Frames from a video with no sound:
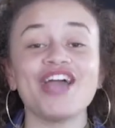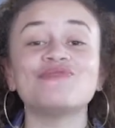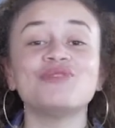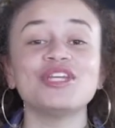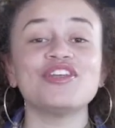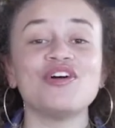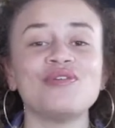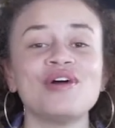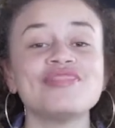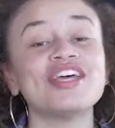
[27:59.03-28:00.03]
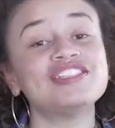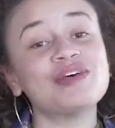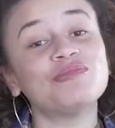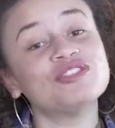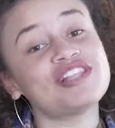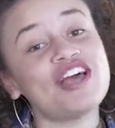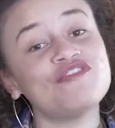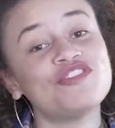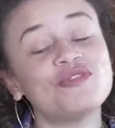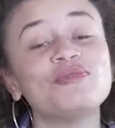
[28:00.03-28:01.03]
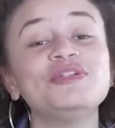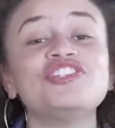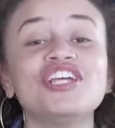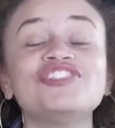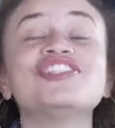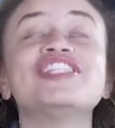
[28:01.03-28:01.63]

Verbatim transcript: And we know that someone's life will be changed